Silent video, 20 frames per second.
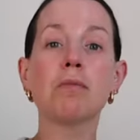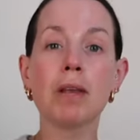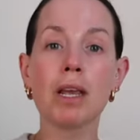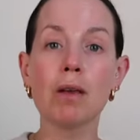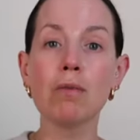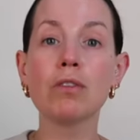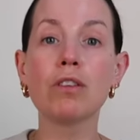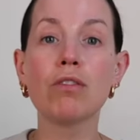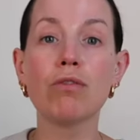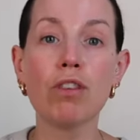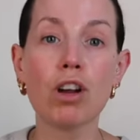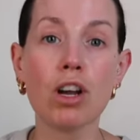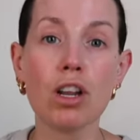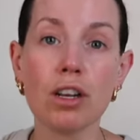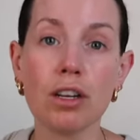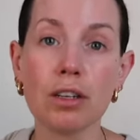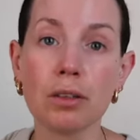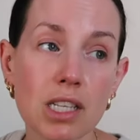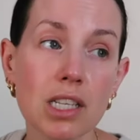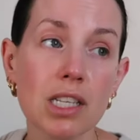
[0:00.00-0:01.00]
to be able to
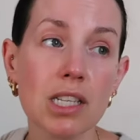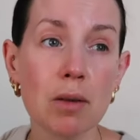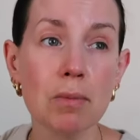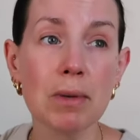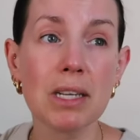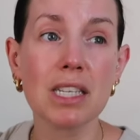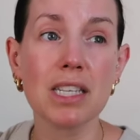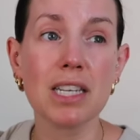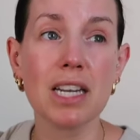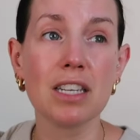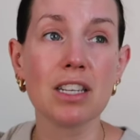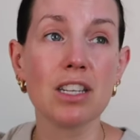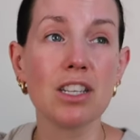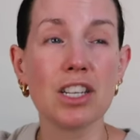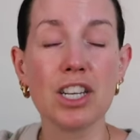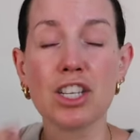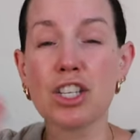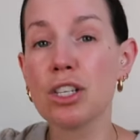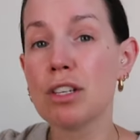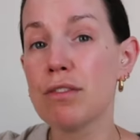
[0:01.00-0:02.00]
run to some extent because
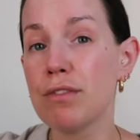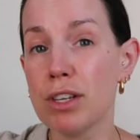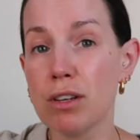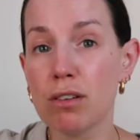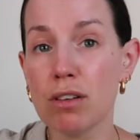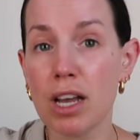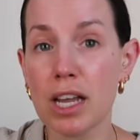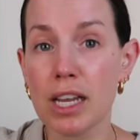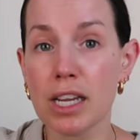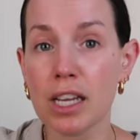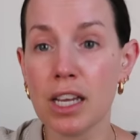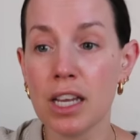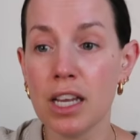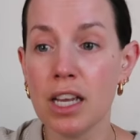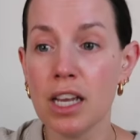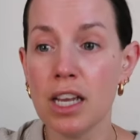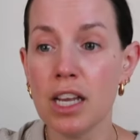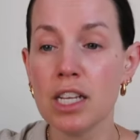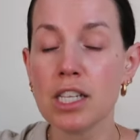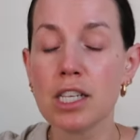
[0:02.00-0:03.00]
I just feel like,
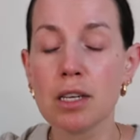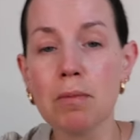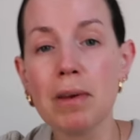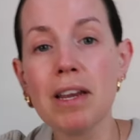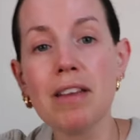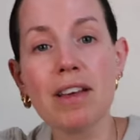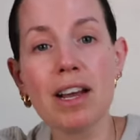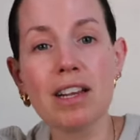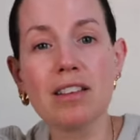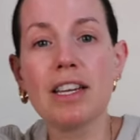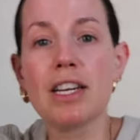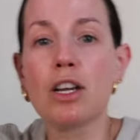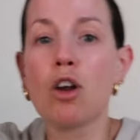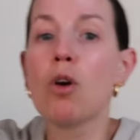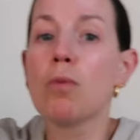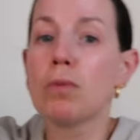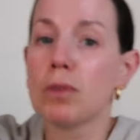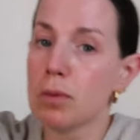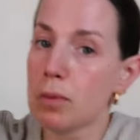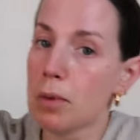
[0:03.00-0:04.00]
to me, that's like
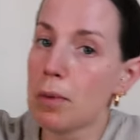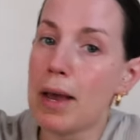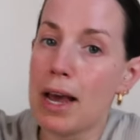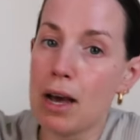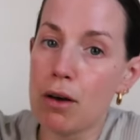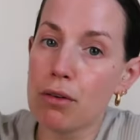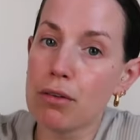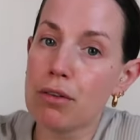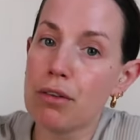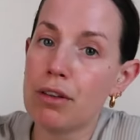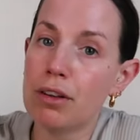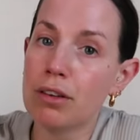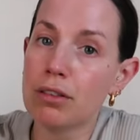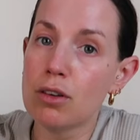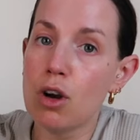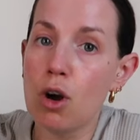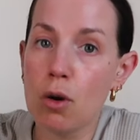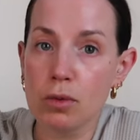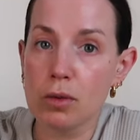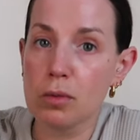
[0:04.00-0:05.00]
optimum health.
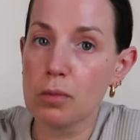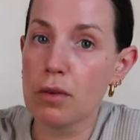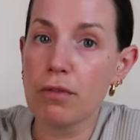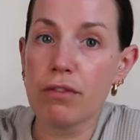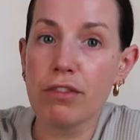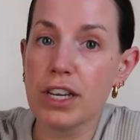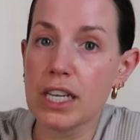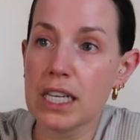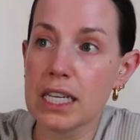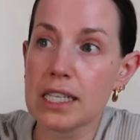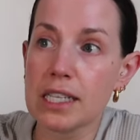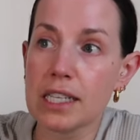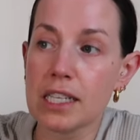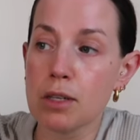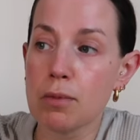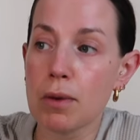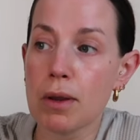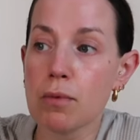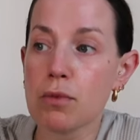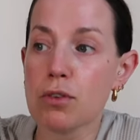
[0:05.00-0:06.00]
Optimum fitness is
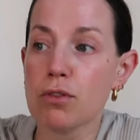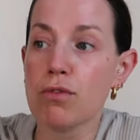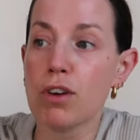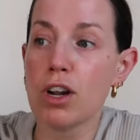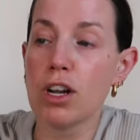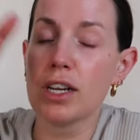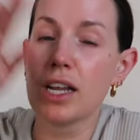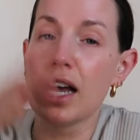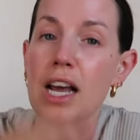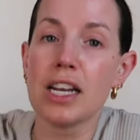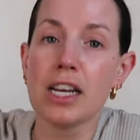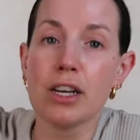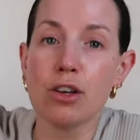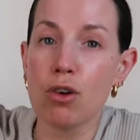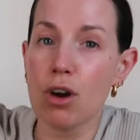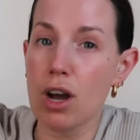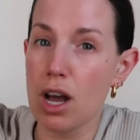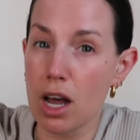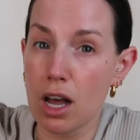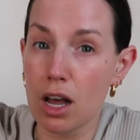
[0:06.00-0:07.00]
to be able to run and it
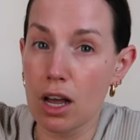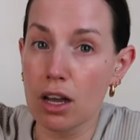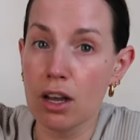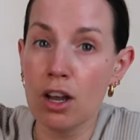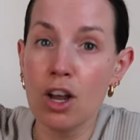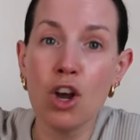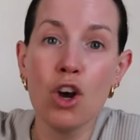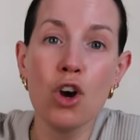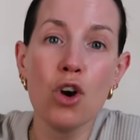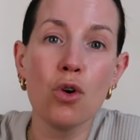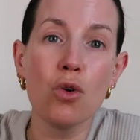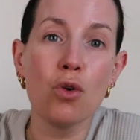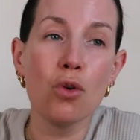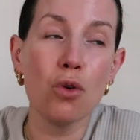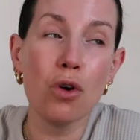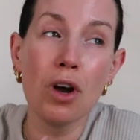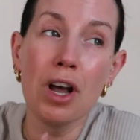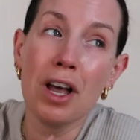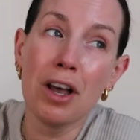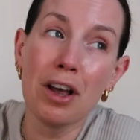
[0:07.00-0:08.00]
not hurt
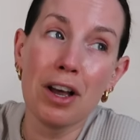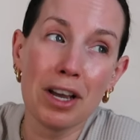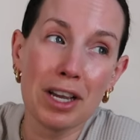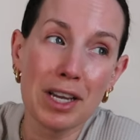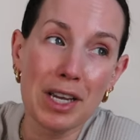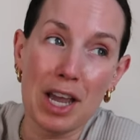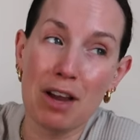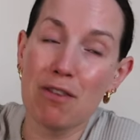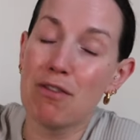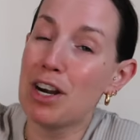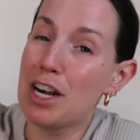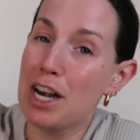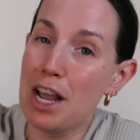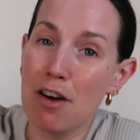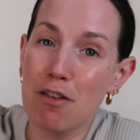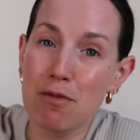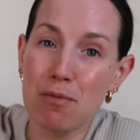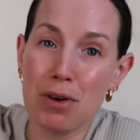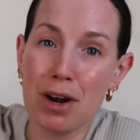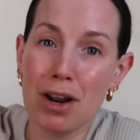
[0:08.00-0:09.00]
or get really
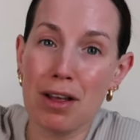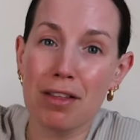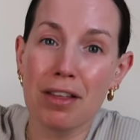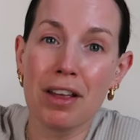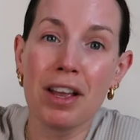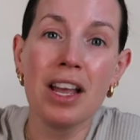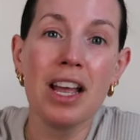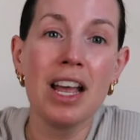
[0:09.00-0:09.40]
out of breath.